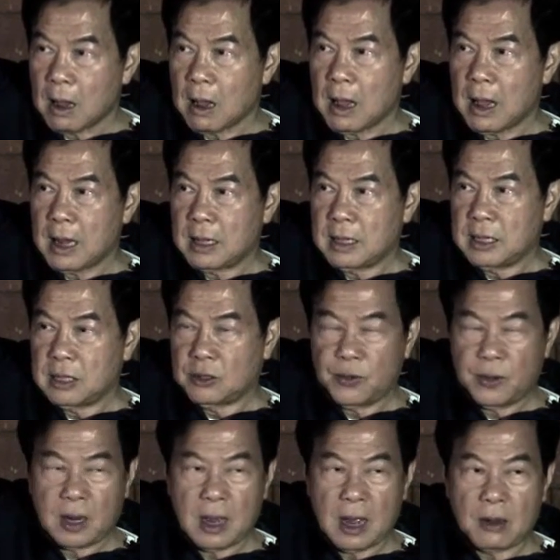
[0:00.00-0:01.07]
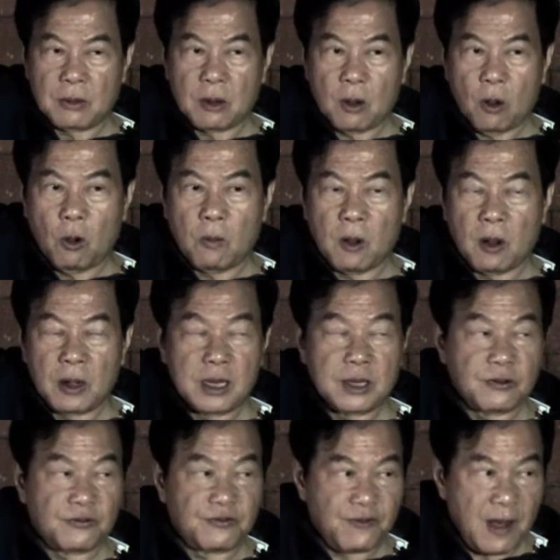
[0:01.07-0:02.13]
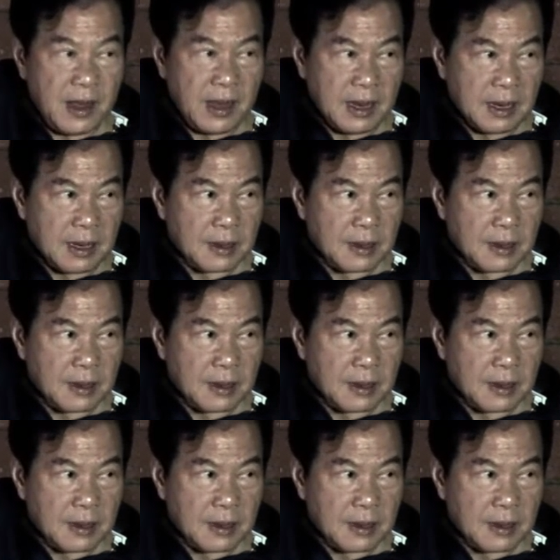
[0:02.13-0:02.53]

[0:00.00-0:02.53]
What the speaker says: and it triggers out the body to fight.